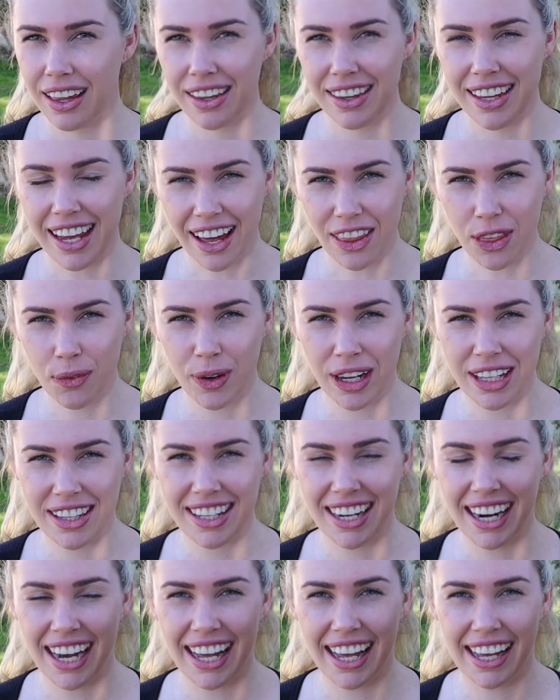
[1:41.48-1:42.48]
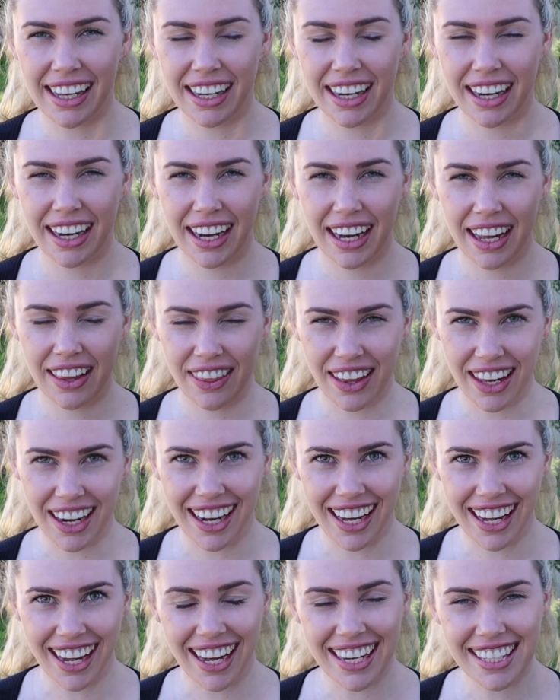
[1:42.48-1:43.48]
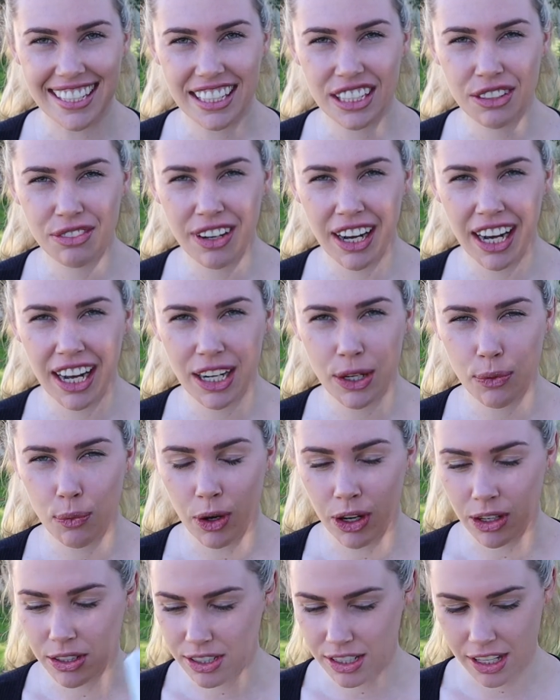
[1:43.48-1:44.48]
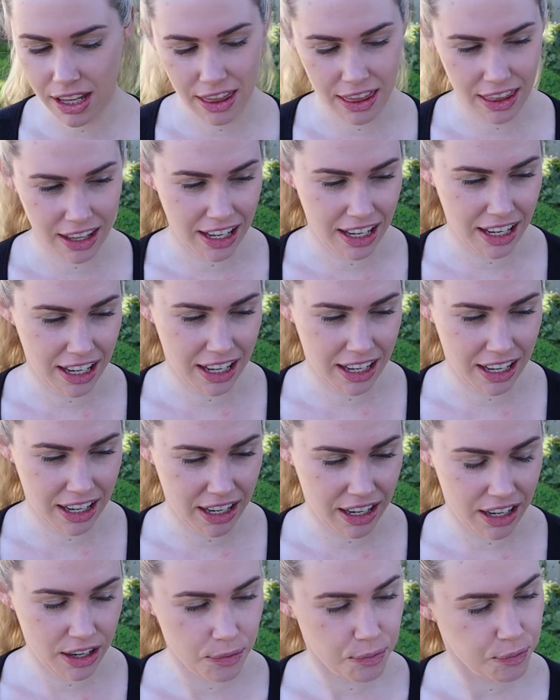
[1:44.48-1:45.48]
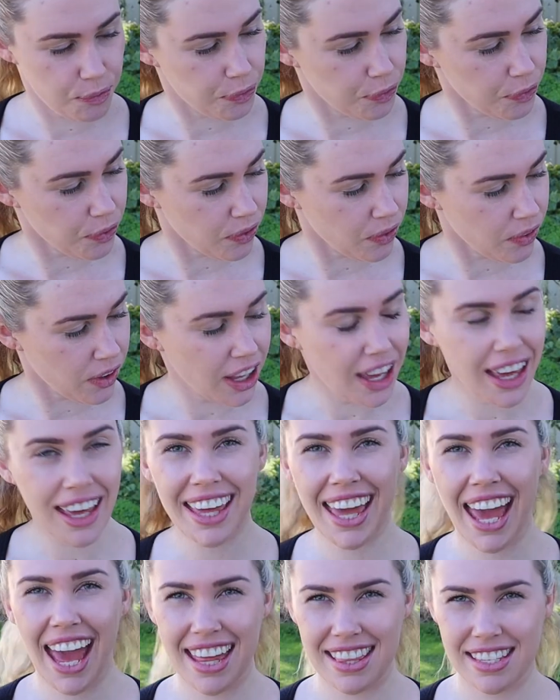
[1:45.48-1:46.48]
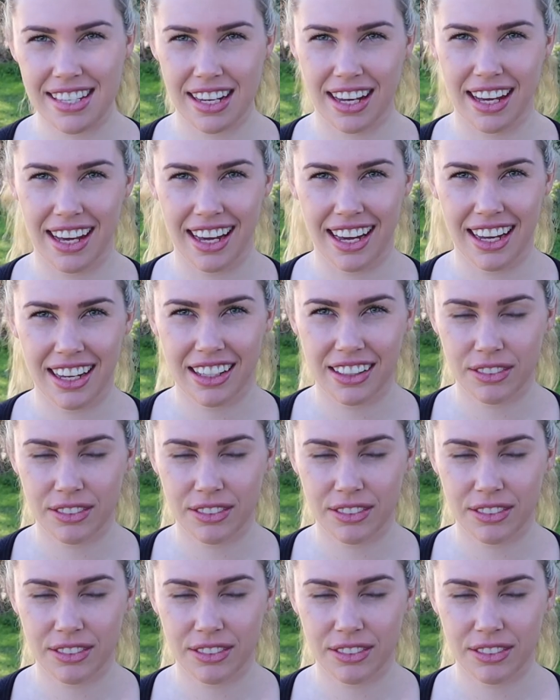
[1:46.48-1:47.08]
The other weed that I identified was the cat's ear.